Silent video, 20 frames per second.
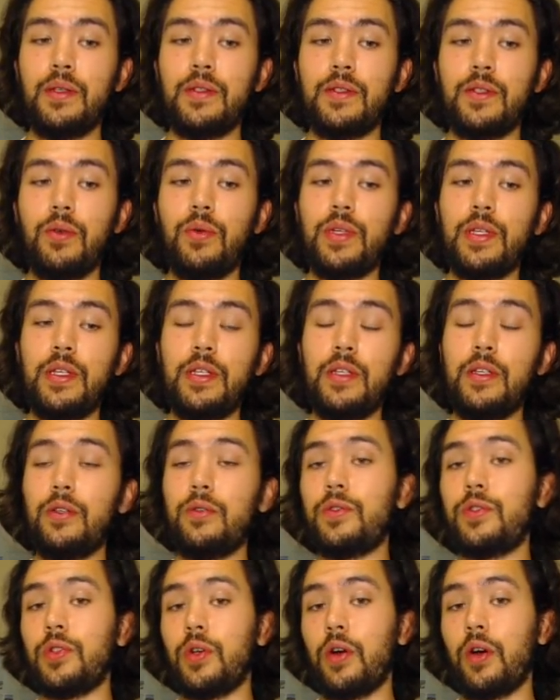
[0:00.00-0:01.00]
so we need to
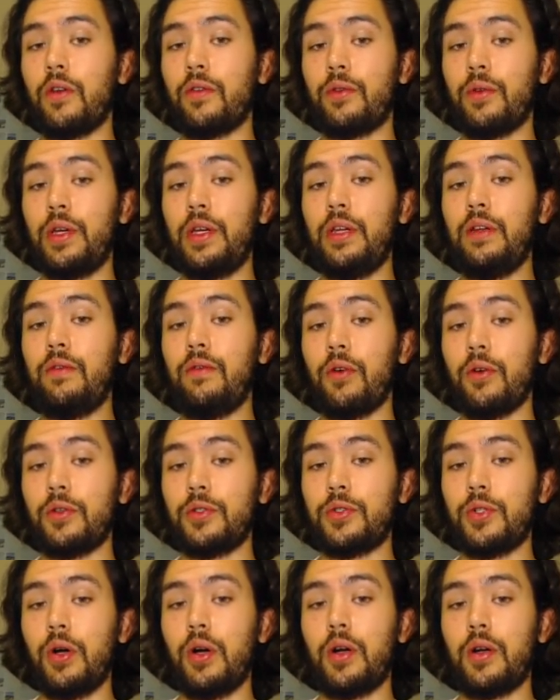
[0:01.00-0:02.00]
use Jar of Greed for a
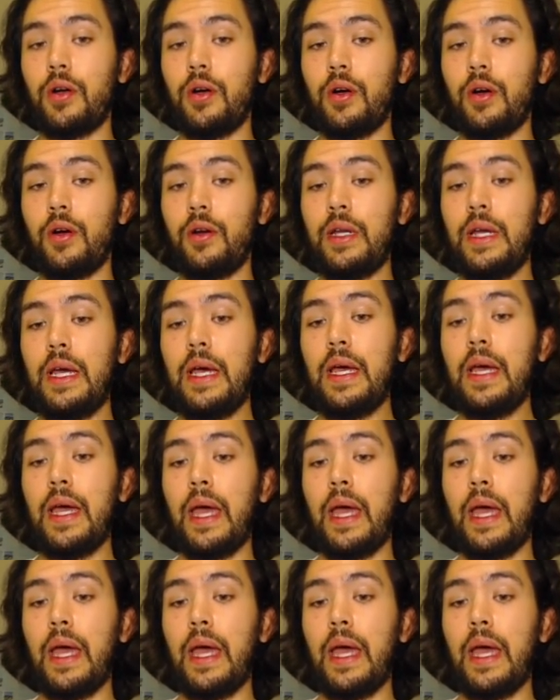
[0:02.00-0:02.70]
draw card,